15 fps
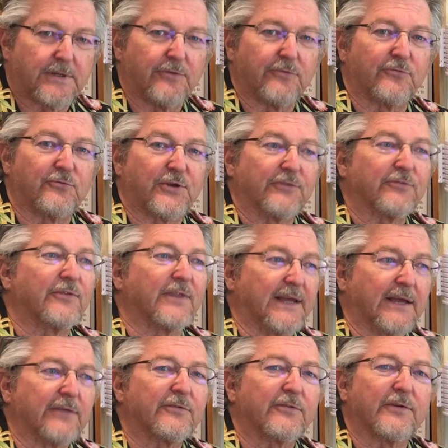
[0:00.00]
is just
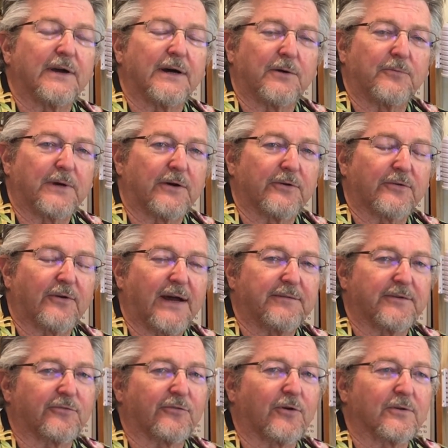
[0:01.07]
this. We also have a
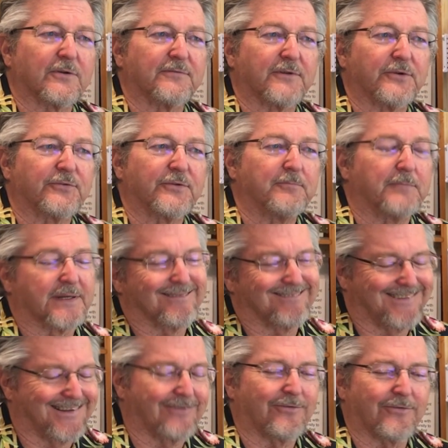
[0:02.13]
solar version, but
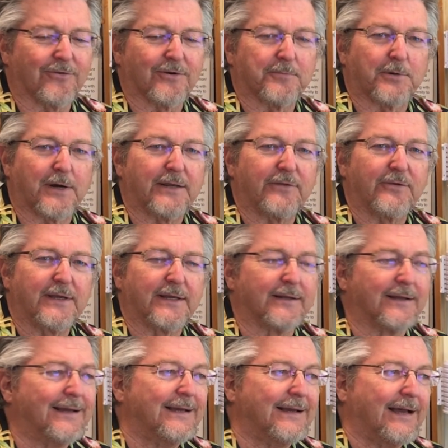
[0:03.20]
it's sort of pricey, and
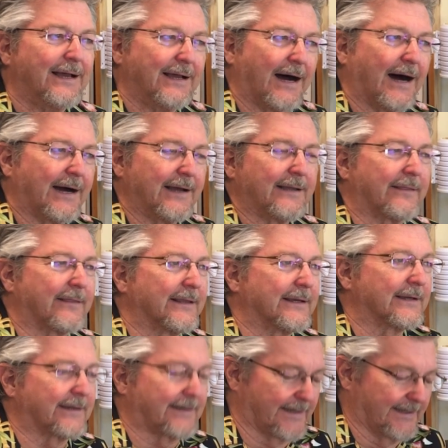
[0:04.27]
I
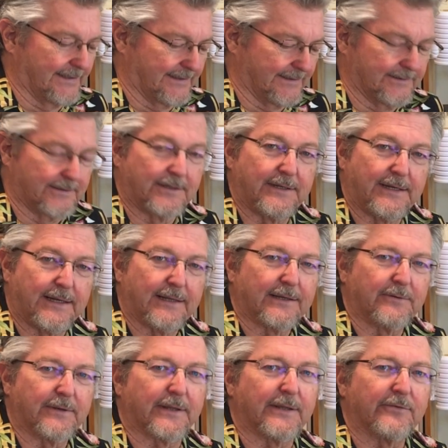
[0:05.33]
think dealing
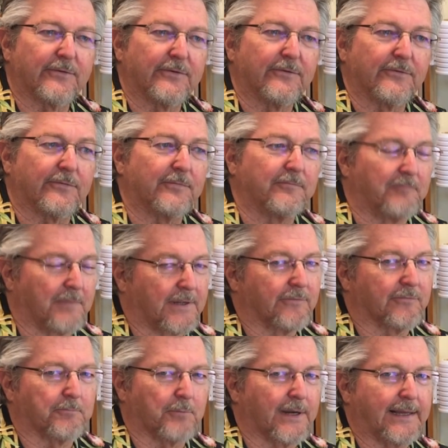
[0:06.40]
with this is
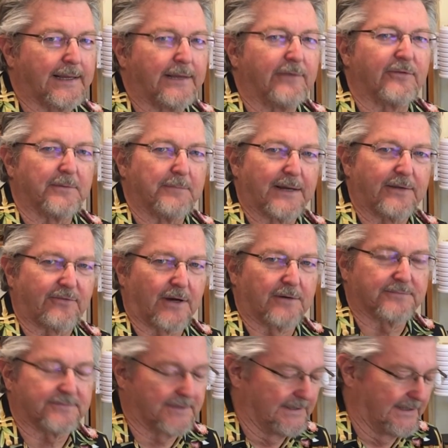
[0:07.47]
pretty easy
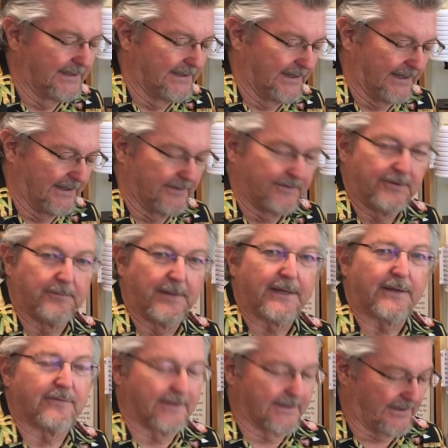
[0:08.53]
myself. You make
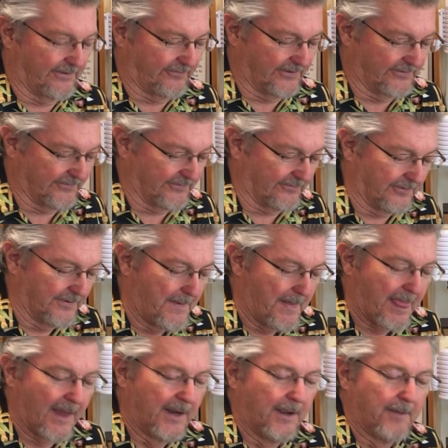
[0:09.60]
the decisions.
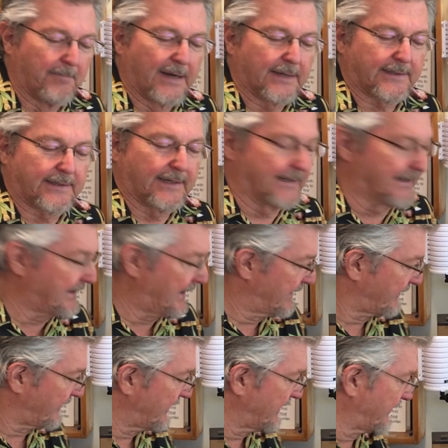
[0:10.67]
But
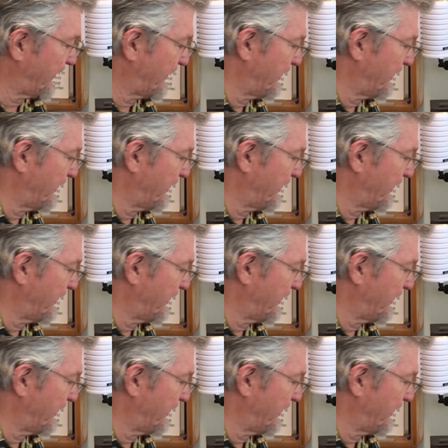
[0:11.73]
it's a